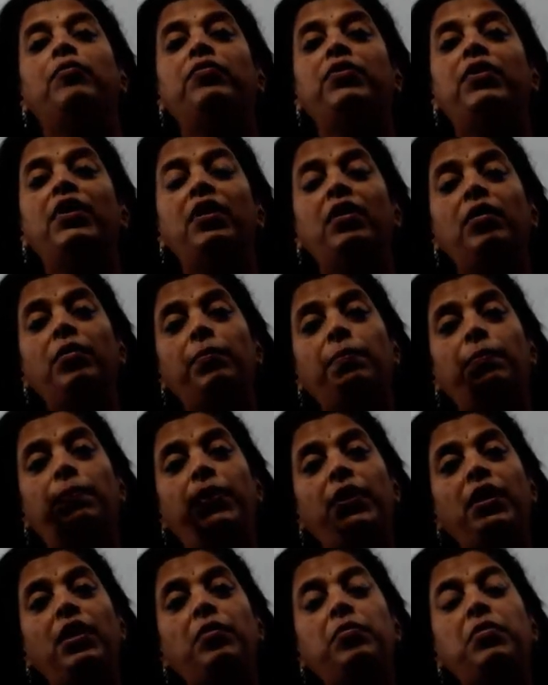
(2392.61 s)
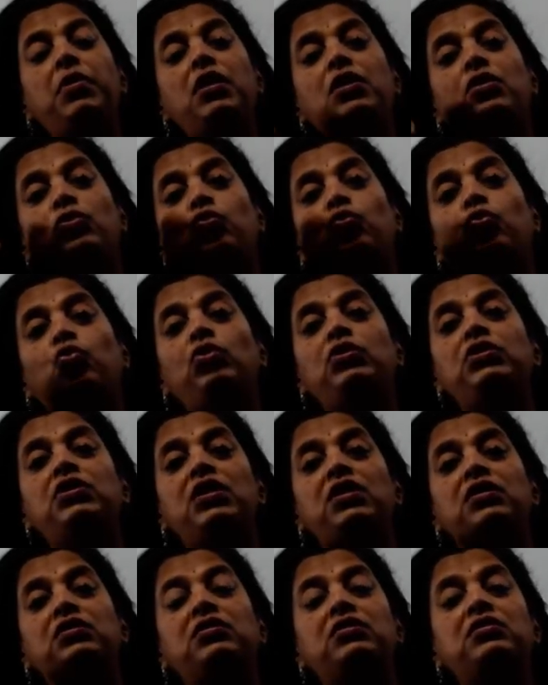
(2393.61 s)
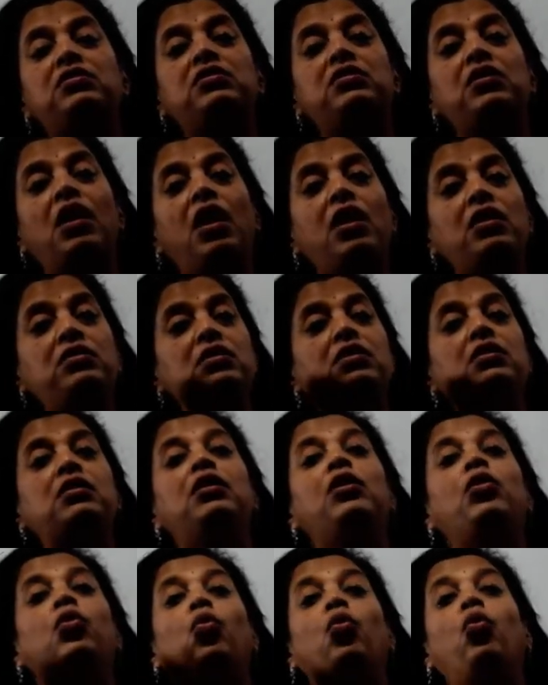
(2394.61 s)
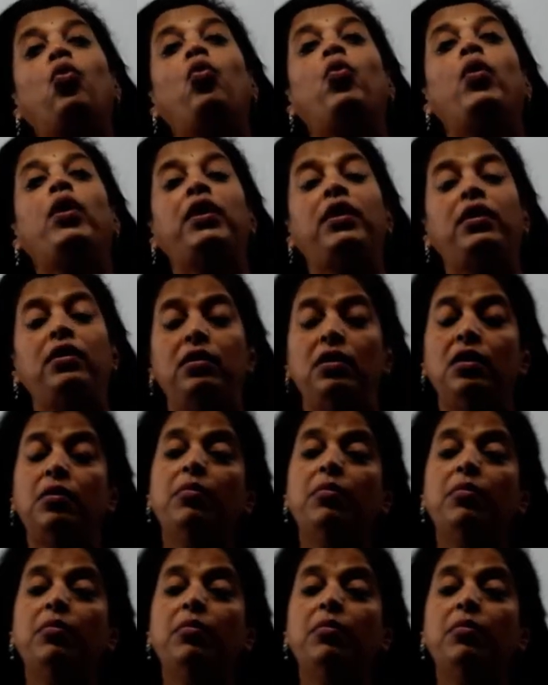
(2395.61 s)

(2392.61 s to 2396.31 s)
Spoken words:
the baby oogenesis starts in her ovary.